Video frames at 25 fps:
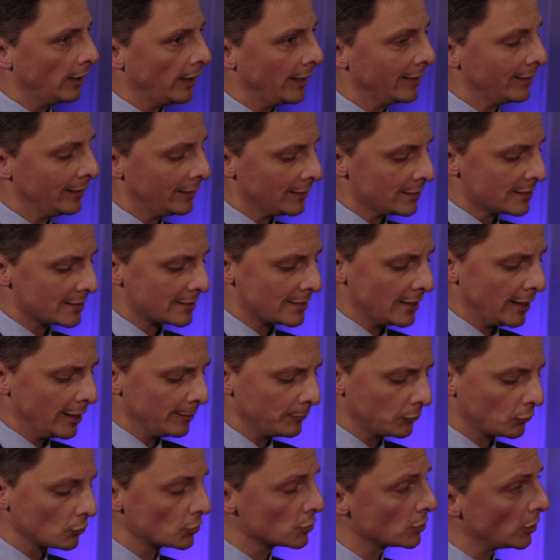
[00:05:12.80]
And it is
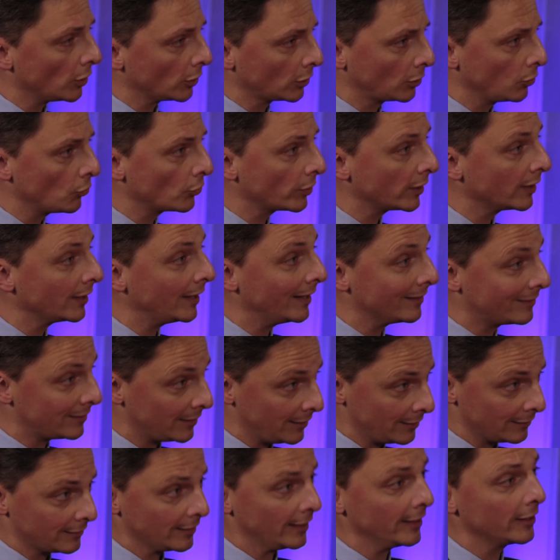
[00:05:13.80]
time to start looking at
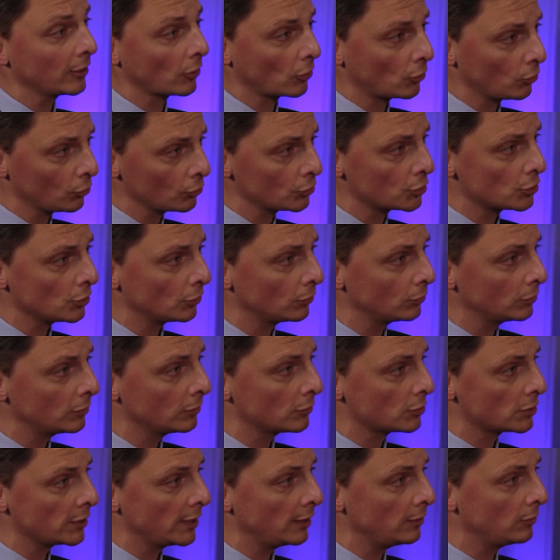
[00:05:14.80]
the entire culture
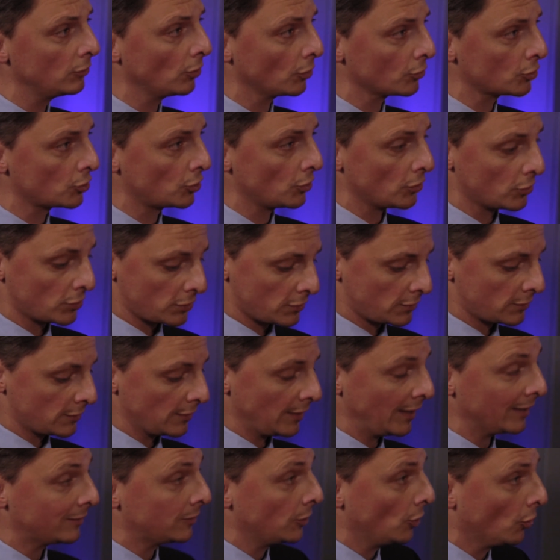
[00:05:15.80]
chain, not just
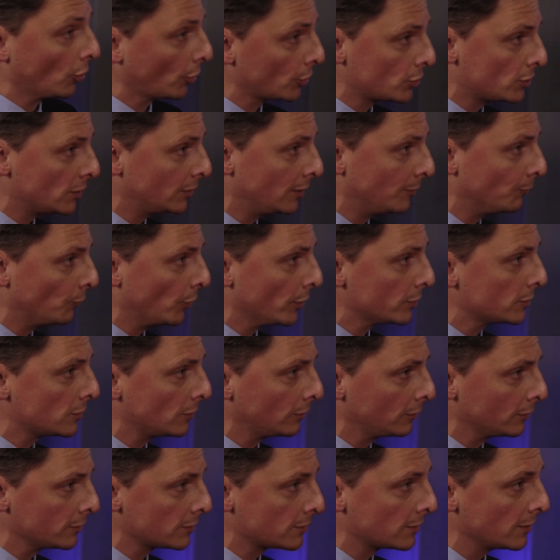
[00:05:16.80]
at the origin in
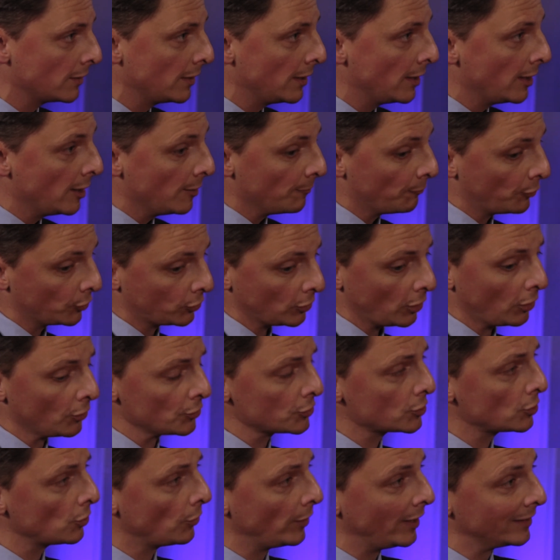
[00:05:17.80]
Brussels, but
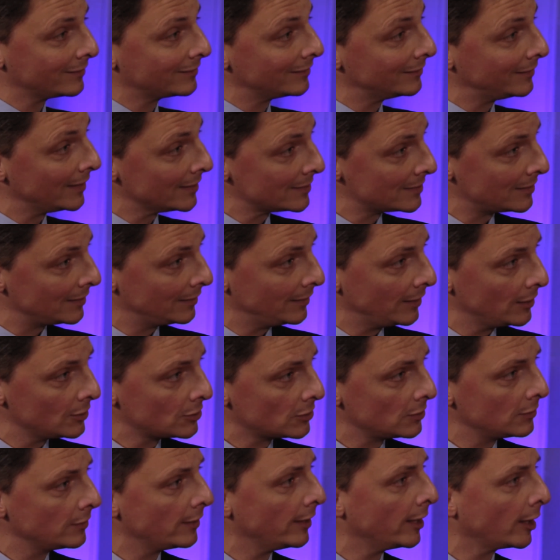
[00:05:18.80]
also at the
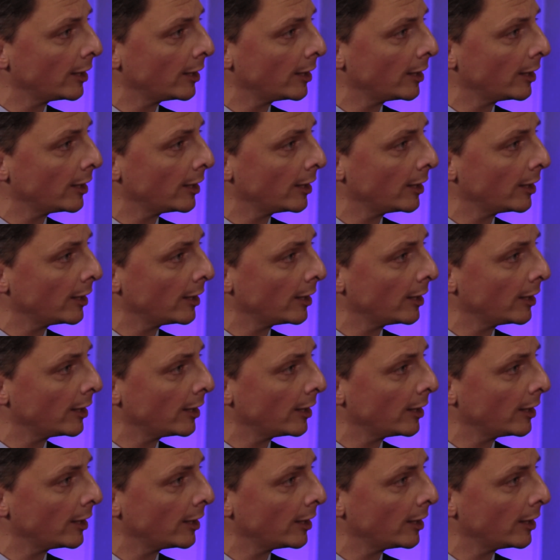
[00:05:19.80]
destination